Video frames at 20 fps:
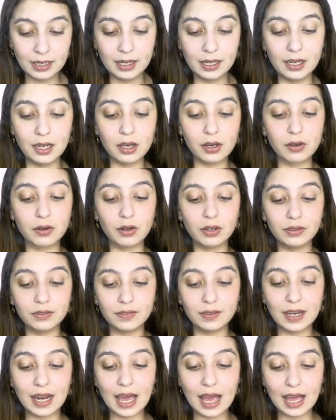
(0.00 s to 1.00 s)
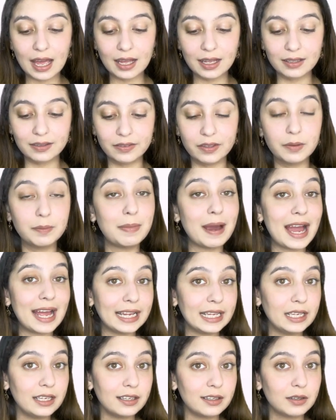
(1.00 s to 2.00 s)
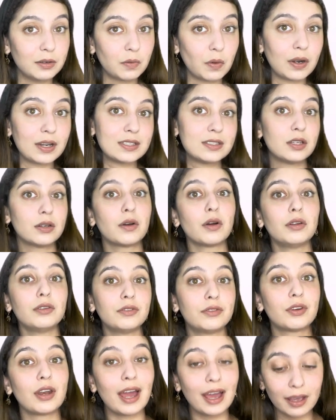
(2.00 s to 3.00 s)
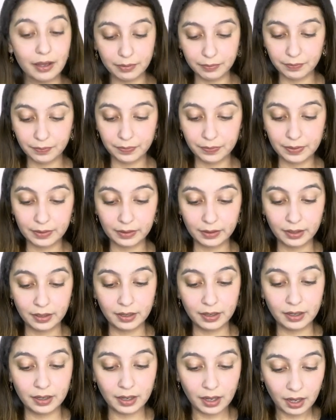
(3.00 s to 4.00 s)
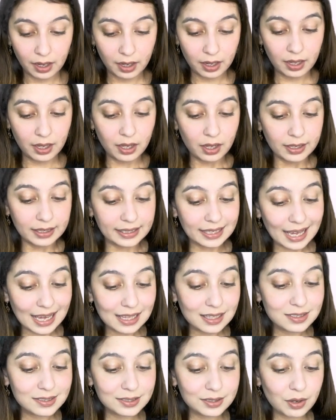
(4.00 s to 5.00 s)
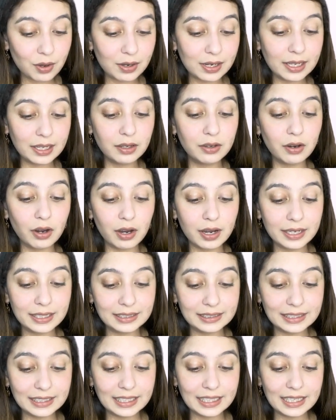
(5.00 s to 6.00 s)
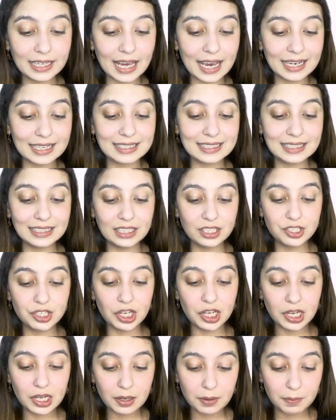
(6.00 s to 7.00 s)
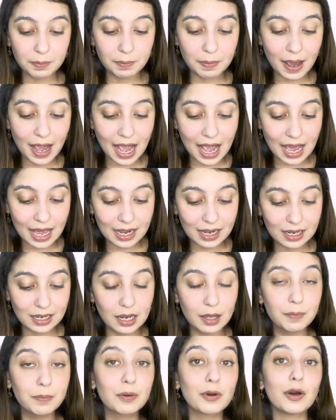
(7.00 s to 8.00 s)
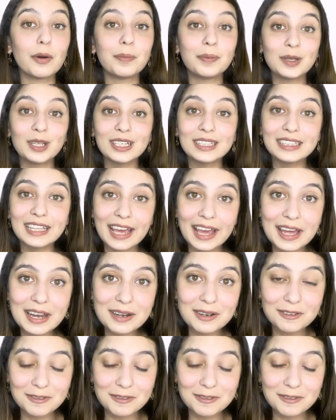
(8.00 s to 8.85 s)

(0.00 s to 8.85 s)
Le contrat de bail. What is the contrat? Quelles sont les garanties exigées par le propriétaire?